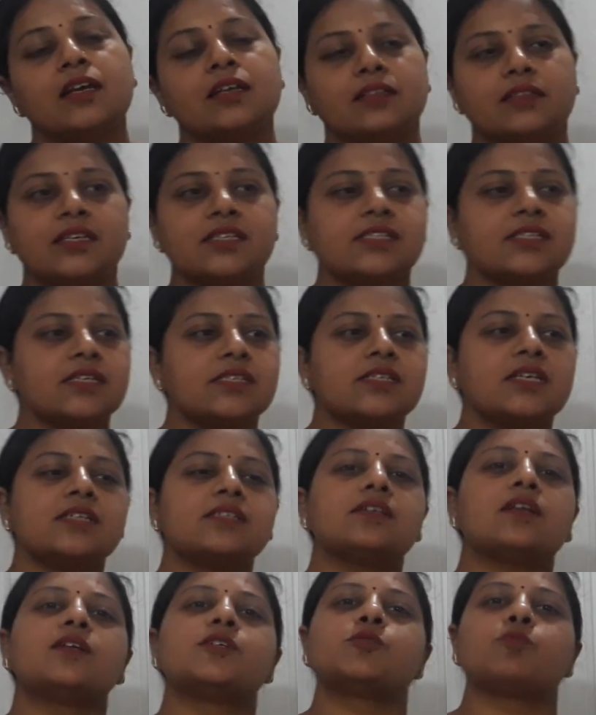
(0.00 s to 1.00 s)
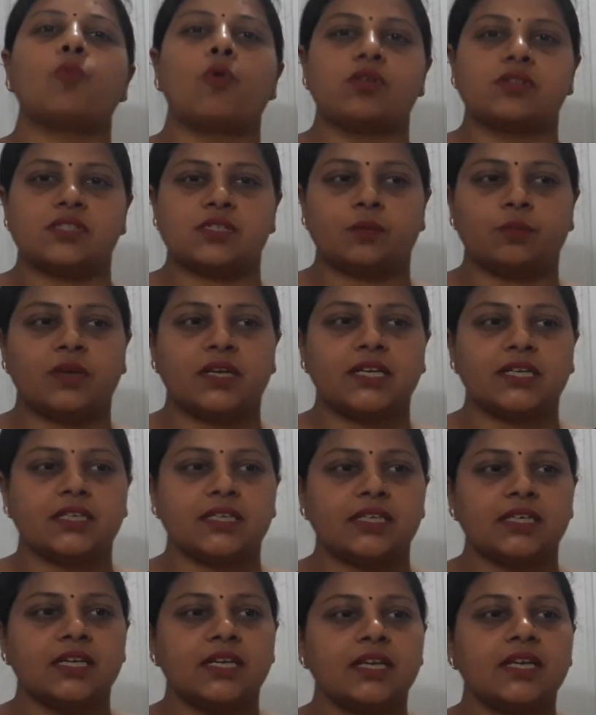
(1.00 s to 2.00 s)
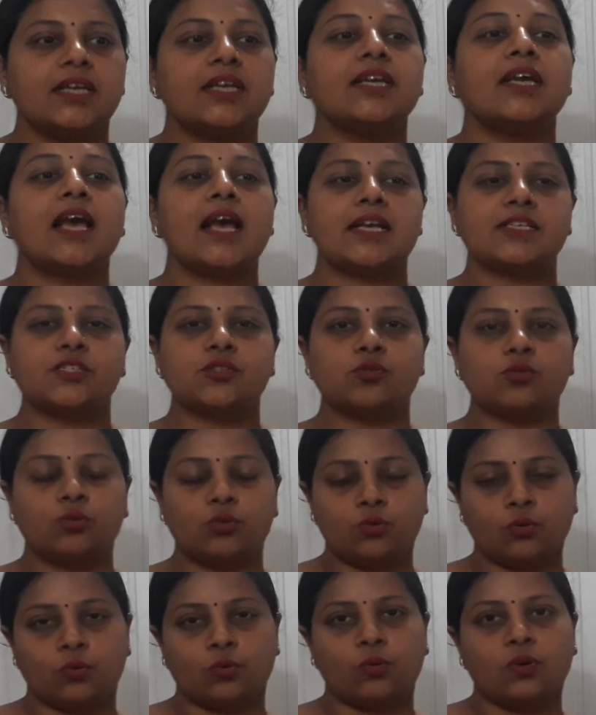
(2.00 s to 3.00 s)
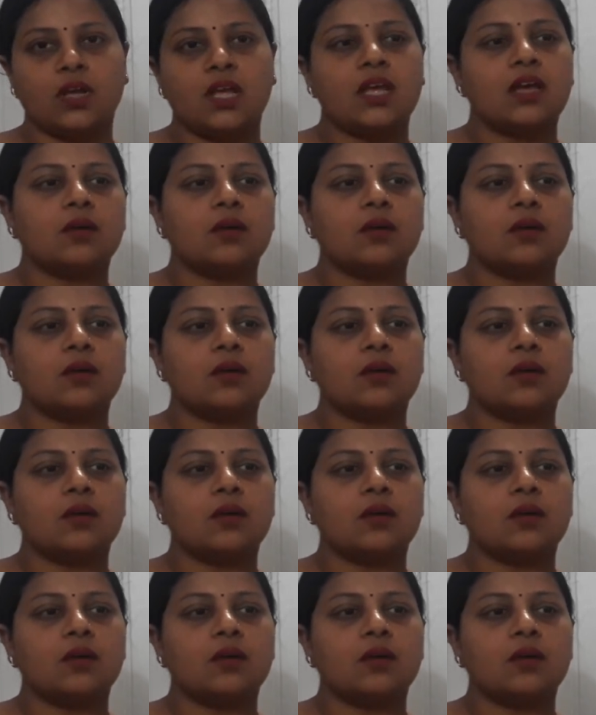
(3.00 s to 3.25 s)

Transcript: This is his responsibility. He has to do.